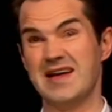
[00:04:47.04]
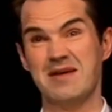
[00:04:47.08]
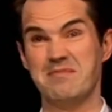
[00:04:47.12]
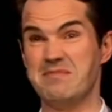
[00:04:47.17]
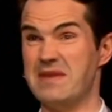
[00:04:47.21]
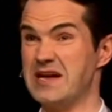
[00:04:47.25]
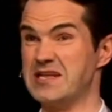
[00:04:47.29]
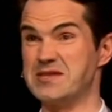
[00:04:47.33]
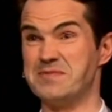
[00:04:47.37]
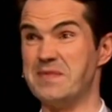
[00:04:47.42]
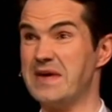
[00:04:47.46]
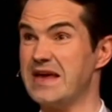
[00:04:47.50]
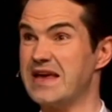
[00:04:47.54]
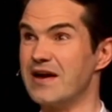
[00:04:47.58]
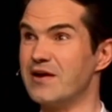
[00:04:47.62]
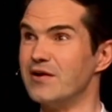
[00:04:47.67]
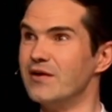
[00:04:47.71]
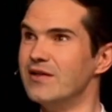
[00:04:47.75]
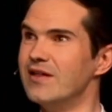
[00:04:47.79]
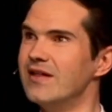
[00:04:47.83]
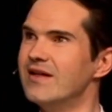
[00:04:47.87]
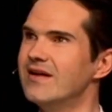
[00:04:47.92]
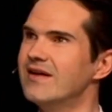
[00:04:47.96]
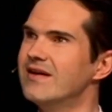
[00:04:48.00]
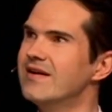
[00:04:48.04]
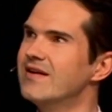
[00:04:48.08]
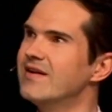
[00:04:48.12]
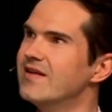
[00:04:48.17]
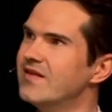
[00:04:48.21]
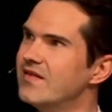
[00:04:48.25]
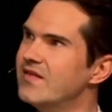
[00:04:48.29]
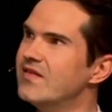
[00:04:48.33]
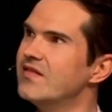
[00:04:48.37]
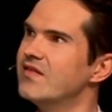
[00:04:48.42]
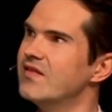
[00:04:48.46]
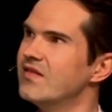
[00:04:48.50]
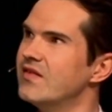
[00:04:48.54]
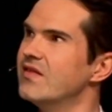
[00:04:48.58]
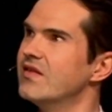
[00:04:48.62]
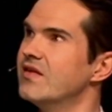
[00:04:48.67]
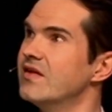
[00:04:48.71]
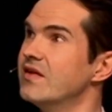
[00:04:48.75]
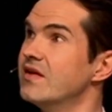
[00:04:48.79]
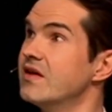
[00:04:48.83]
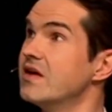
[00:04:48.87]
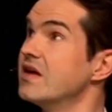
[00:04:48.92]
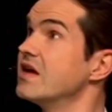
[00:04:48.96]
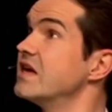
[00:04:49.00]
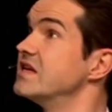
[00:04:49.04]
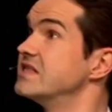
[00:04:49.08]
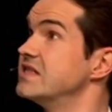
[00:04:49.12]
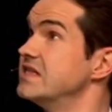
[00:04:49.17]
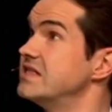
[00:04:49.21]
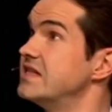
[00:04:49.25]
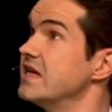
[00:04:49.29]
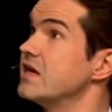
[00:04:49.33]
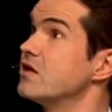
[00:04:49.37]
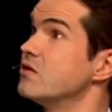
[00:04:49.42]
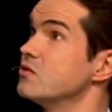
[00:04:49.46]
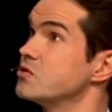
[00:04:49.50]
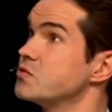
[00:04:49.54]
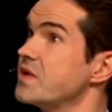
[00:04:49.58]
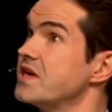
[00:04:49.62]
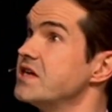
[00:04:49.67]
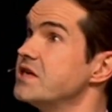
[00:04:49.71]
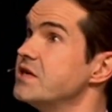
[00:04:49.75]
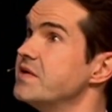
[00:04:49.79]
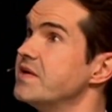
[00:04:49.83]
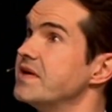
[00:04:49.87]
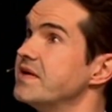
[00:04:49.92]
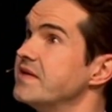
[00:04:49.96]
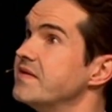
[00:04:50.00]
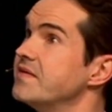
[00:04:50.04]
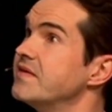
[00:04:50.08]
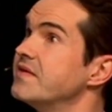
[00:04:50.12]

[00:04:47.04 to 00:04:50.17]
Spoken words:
Makes me giggle. Because it tickles when I do it.